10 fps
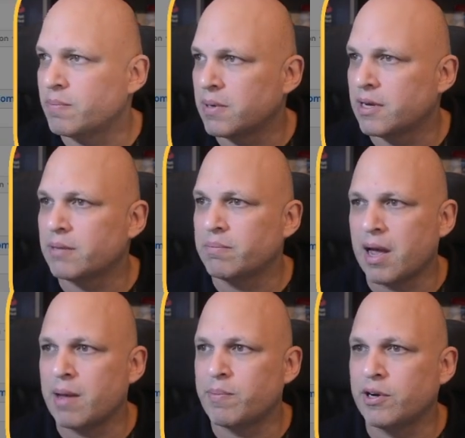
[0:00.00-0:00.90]
but
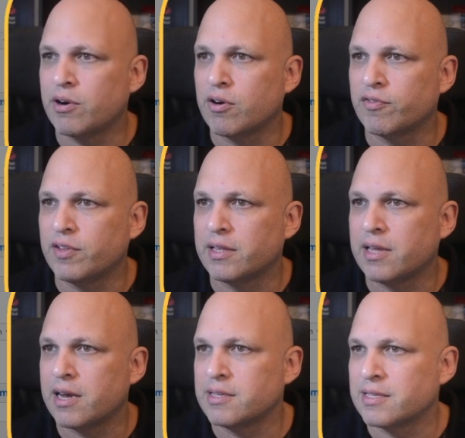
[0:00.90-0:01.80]
I'm pretty confident
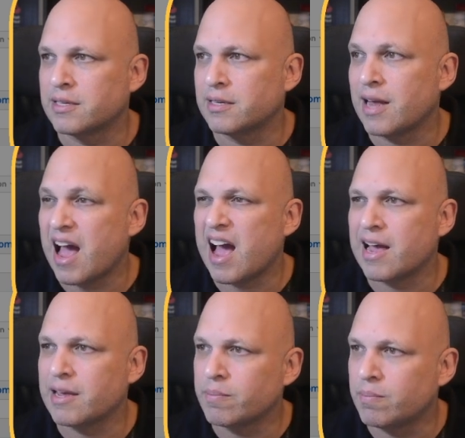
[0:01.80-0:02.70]
that is an
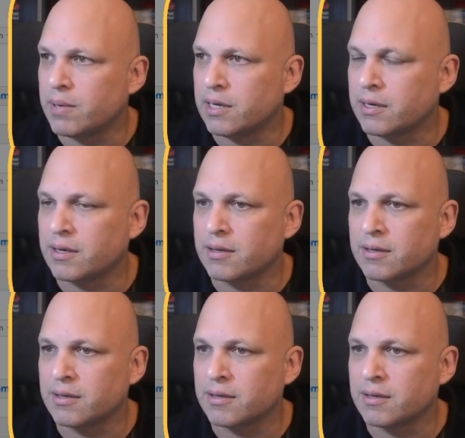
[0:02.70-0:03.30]
eye blinking.